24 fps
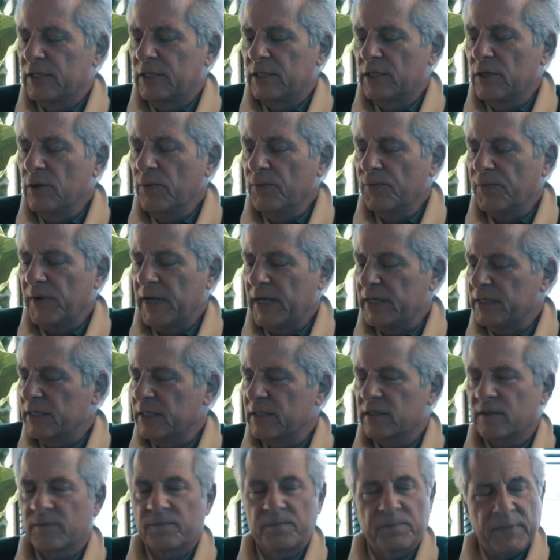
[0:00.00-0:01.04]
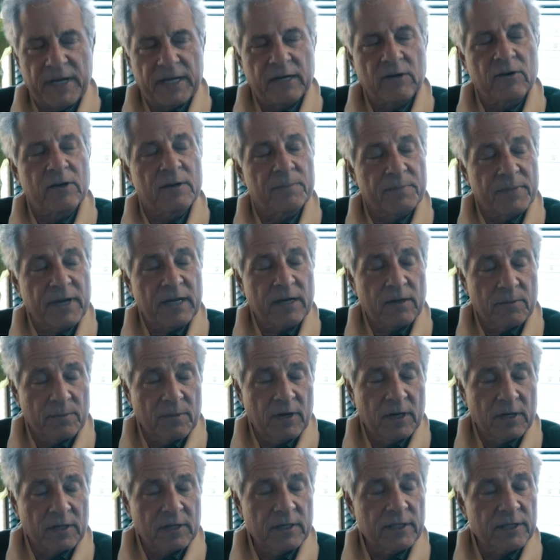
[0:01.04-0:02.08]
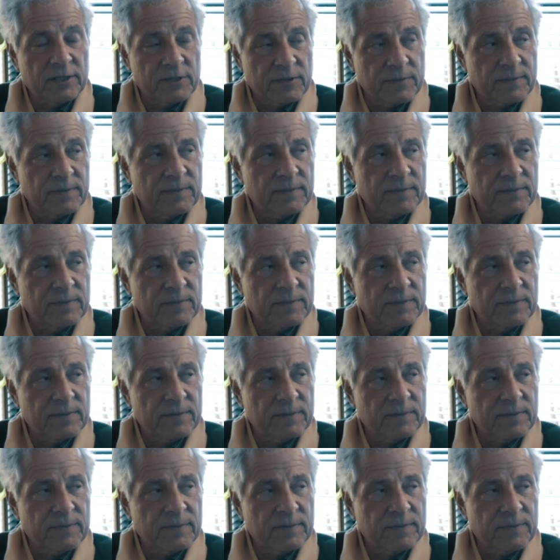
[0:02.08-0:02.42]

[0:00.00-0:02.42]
2 phases of better and better modernism.